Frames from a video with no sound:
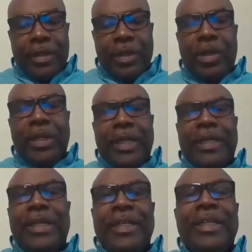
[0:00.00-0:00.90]

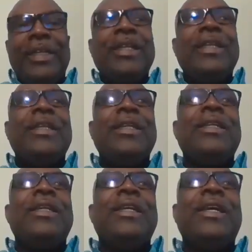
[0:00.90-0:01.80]
online learning
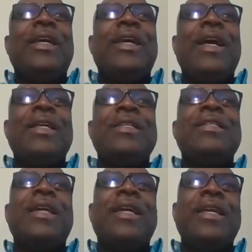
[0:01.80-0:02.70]
has
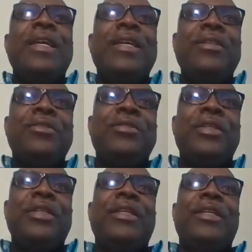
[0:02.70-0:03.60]
staggered
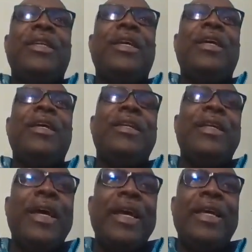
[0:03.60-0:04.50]
history.
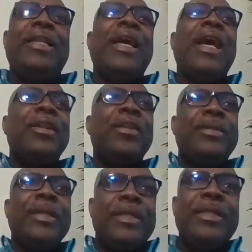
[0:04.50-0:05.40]
The early
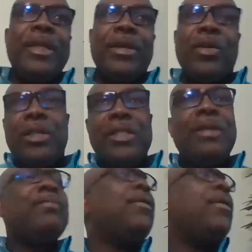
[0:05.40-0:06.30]
adopters, the
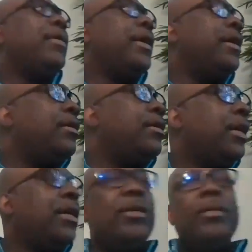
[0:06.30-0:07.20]
contemporary early
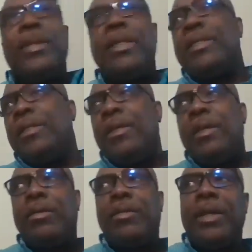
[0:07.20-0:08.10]
adopters,
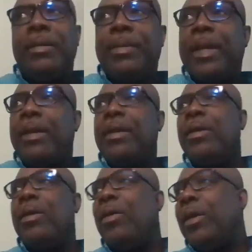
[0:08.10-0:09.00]
Quinnipiac
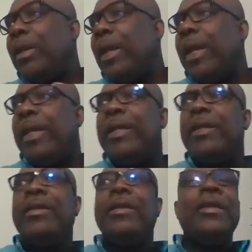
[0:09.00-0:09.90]

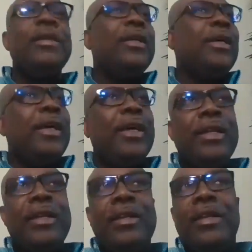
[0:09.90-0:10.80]
Online,
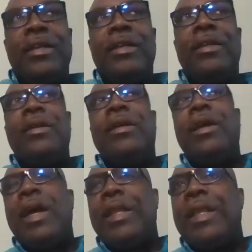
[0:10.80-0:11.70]
and
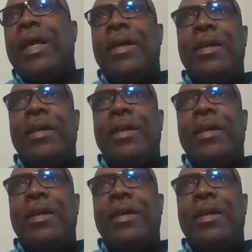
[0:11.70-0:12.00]
other